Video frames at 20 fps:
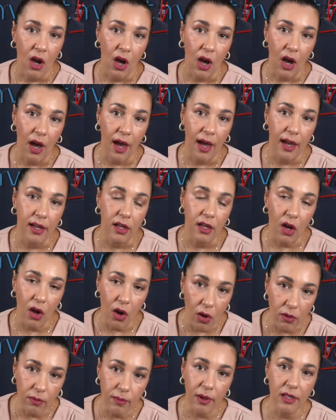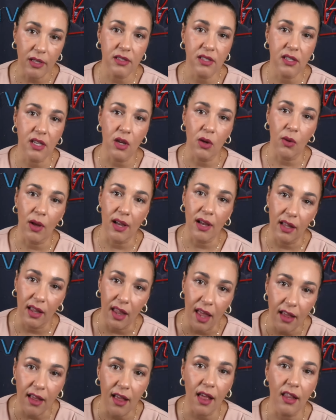I hone my skill. I
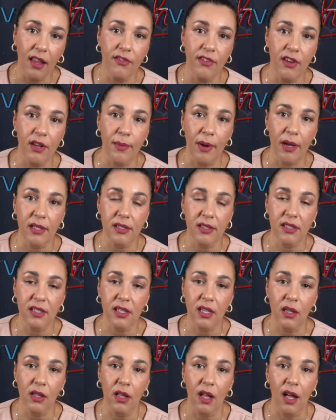ele- elevate my skill